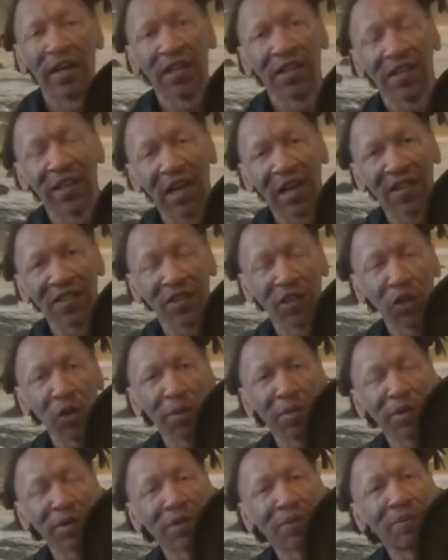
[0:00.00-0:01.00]
anodized
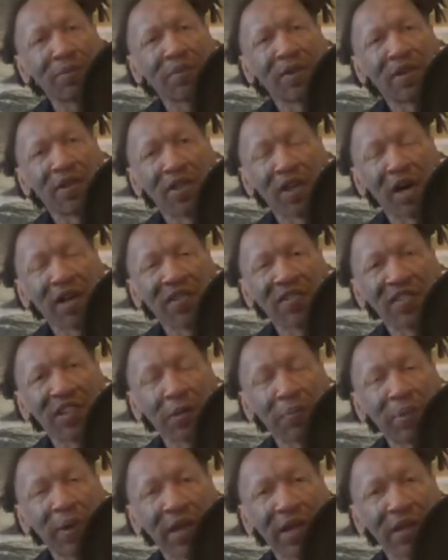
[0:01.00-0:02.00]
aluminum
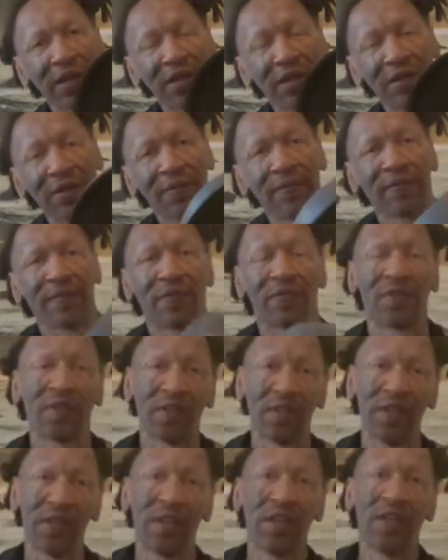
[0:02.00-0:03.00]
non-stick pan,
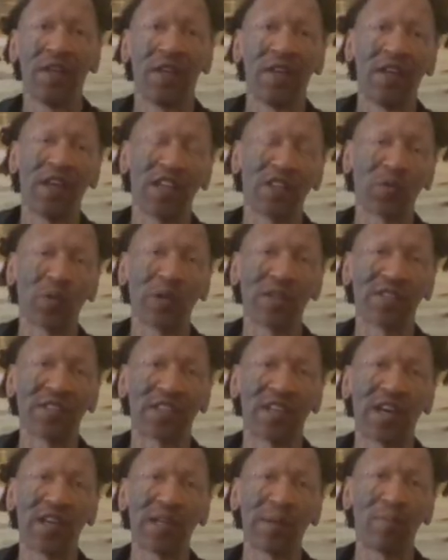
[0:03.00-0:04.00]
as well
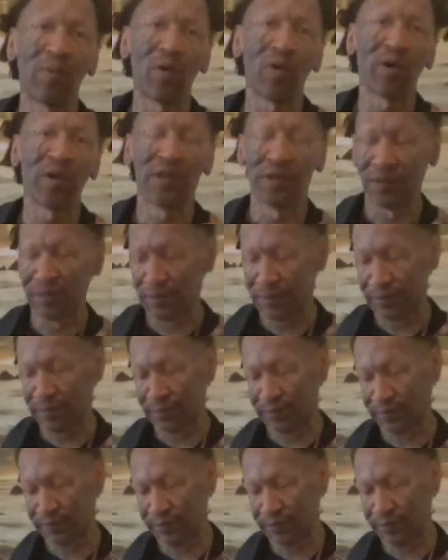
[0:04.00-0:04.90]
as a cutting board.